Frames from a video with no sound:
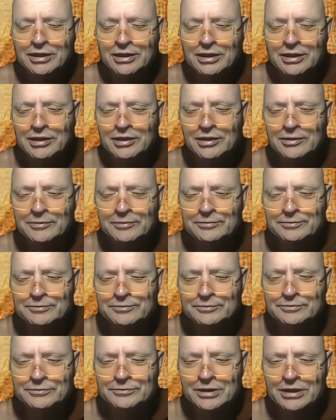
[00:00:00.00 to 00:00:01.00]
um,
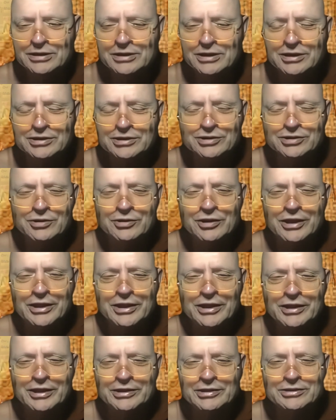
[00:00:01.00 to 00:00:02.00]
it, it's not
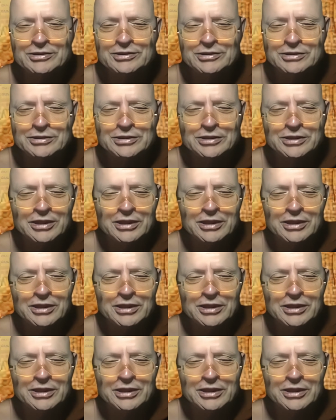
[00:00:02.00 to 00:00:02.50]
like it's